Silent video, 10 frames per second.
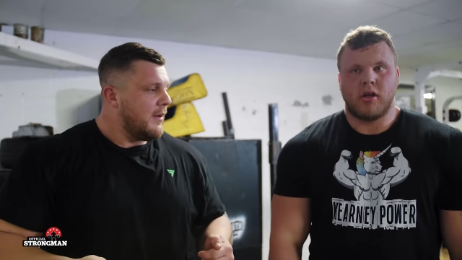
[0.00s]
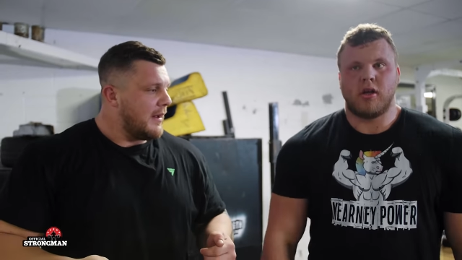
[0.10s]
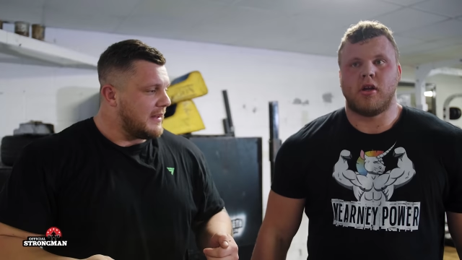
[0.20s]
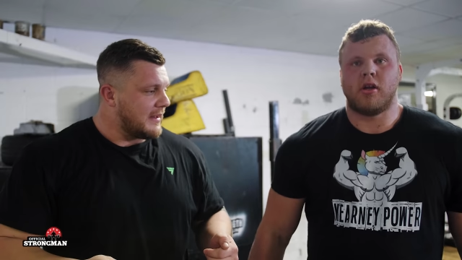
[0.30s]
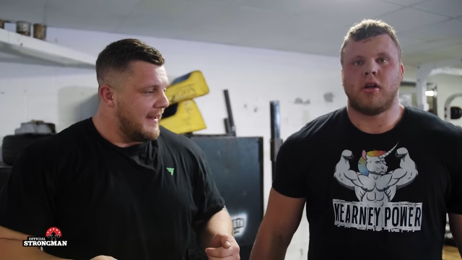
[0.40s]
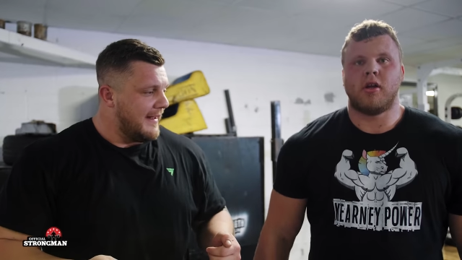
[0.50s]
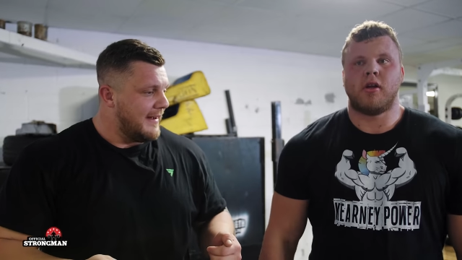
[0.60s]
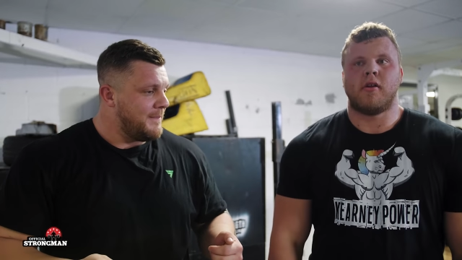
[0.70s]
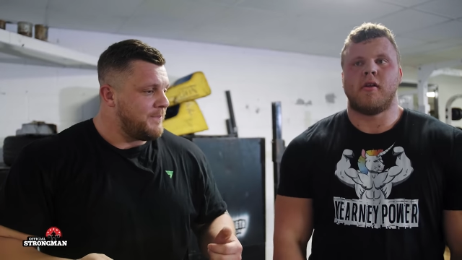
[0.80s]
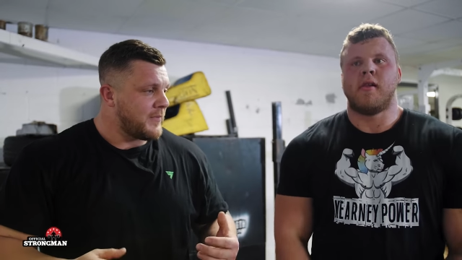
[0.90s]
Speaker 1: but to kind
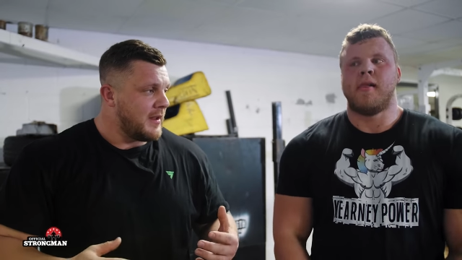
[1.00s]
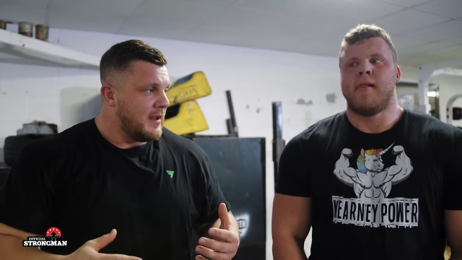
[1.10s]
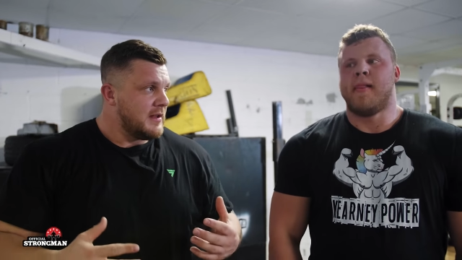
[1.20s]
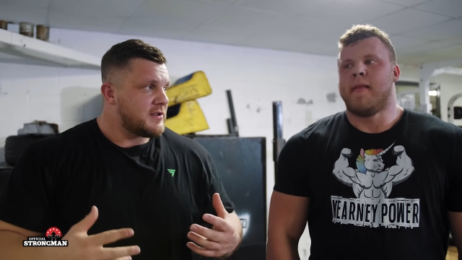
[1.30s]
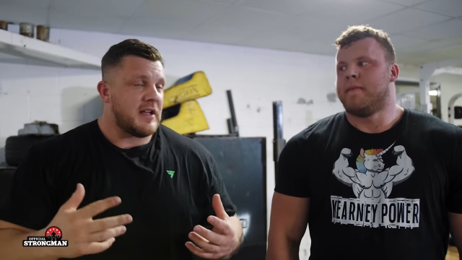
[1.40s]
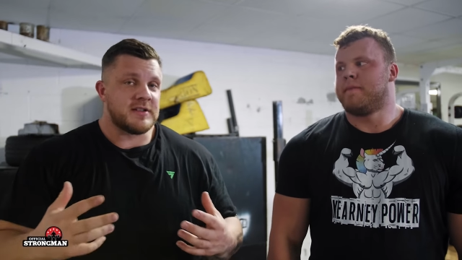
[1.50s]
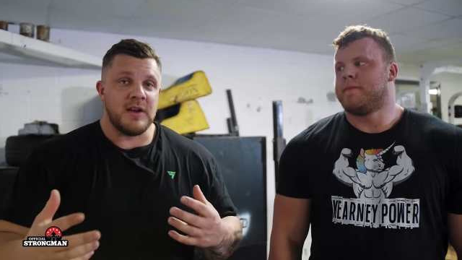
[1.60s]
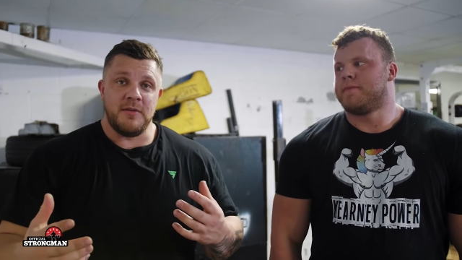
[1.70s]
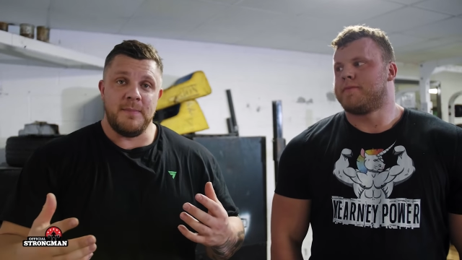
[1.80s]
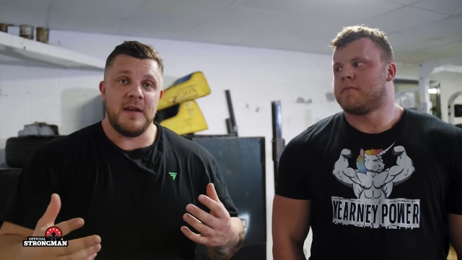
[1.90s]
of suss
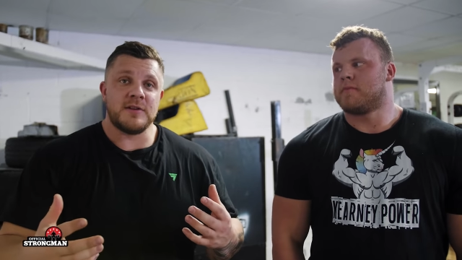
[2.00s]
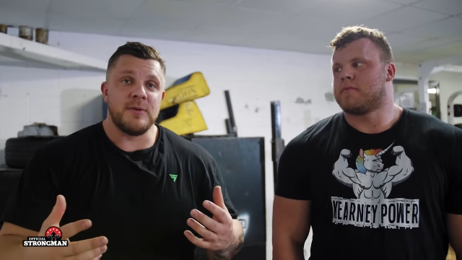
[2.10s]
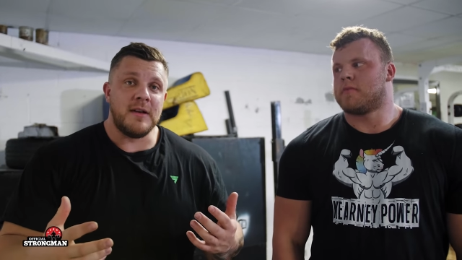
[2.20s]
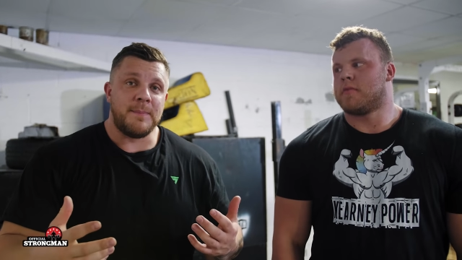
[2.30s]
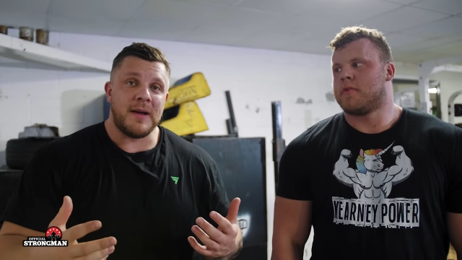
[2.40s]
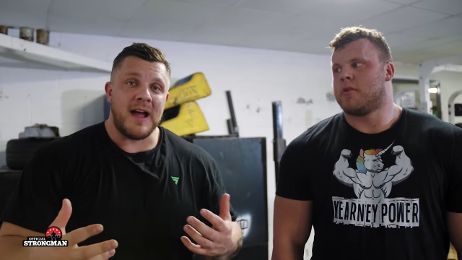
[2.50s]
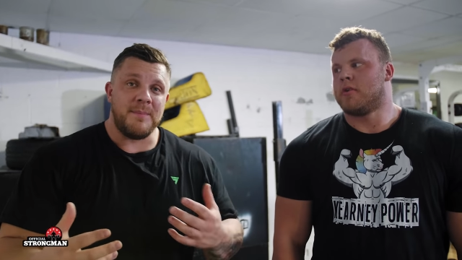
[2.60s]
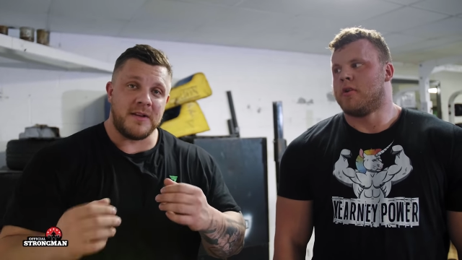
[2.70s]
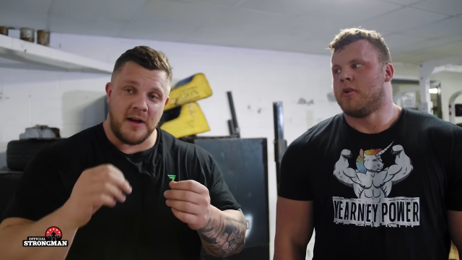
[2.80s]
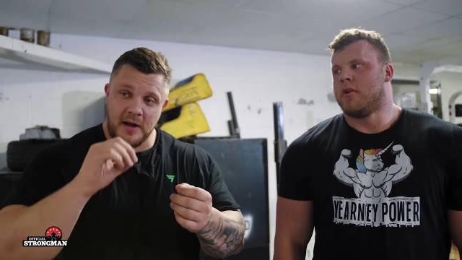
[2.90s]
out the best way to pick up
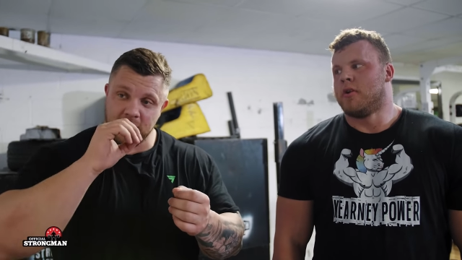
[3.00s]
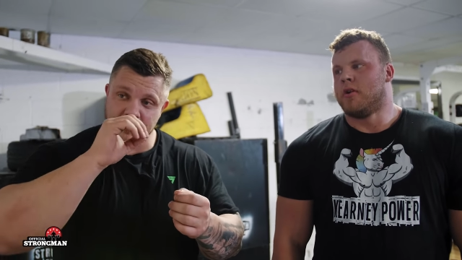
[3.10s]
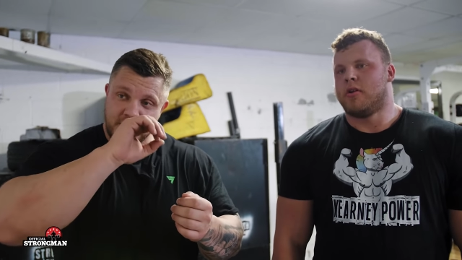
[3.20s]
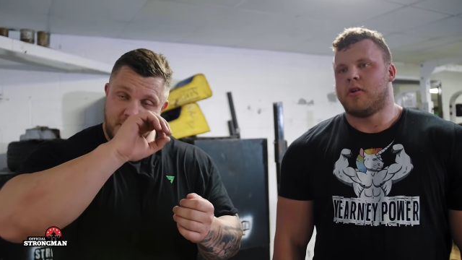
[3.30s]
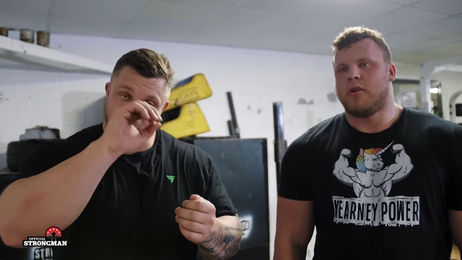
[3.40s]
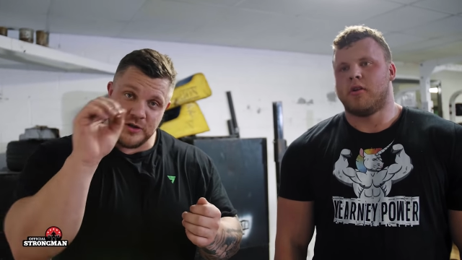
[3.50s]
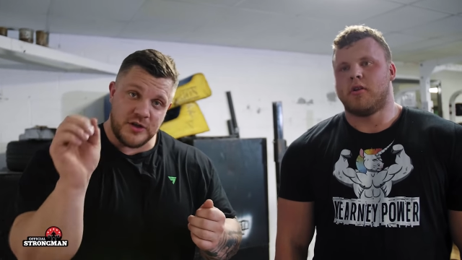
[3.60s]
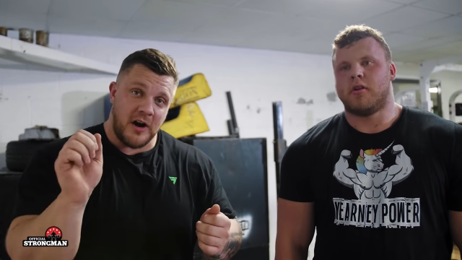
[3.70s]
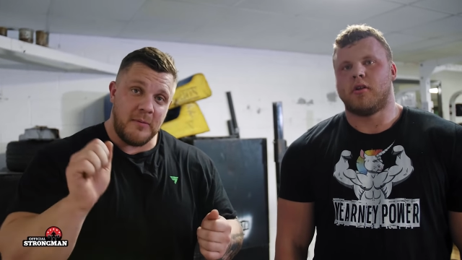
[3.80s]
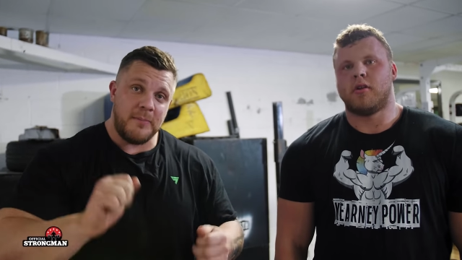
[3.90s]
the tyre because it's quite
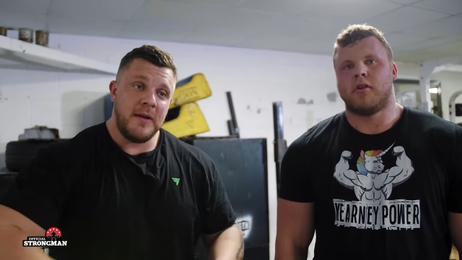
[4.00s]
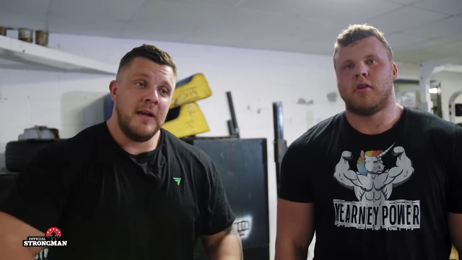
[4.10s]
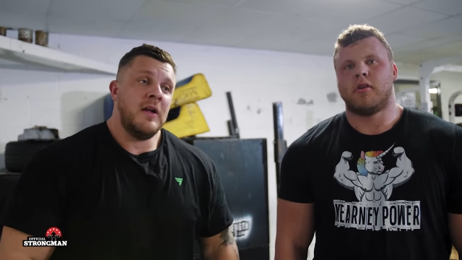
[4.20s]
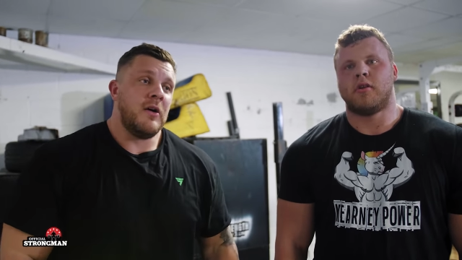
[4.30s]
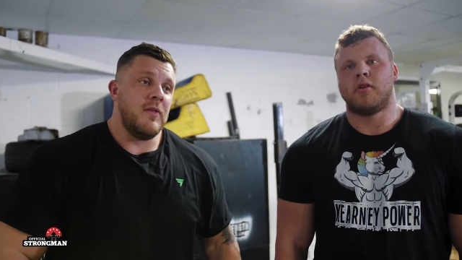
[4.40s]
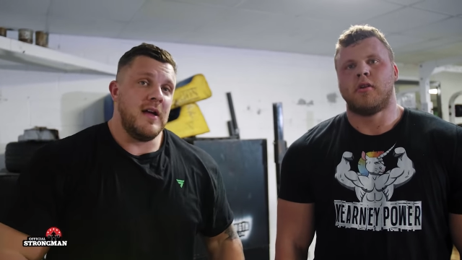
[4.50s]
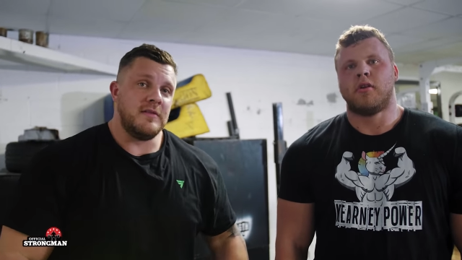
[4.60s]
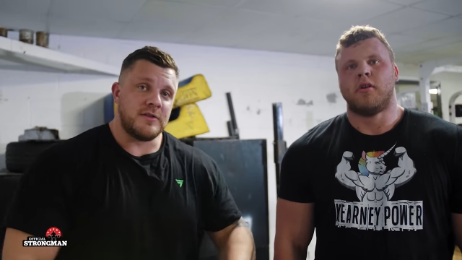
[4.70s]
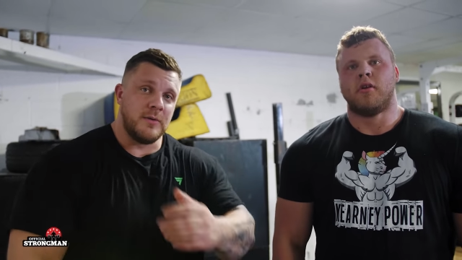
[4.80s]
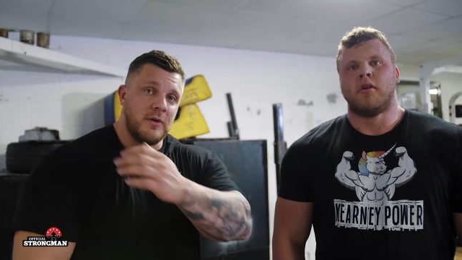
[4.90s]
sharp on the edges, so